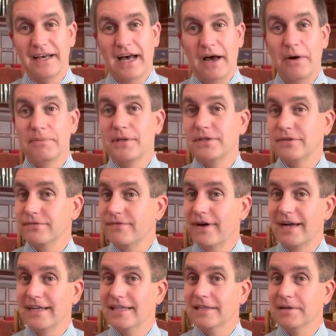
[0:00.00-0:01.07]
I hope that you'll
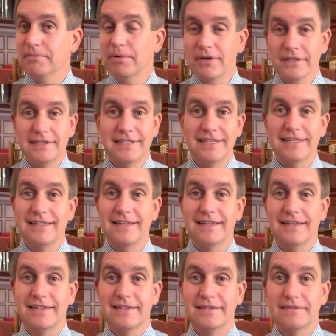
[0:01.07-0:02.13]
find in the bulletin,
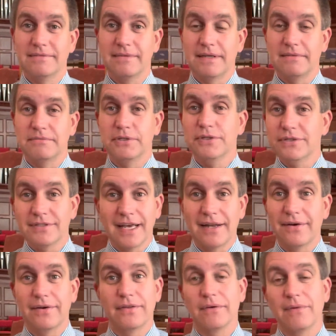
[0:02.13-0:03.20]
the
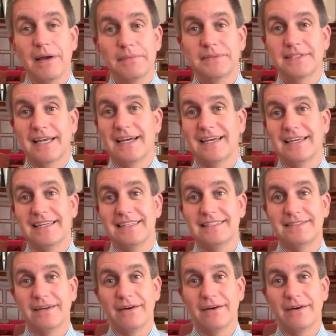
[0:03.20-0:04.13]
newsletter, the website,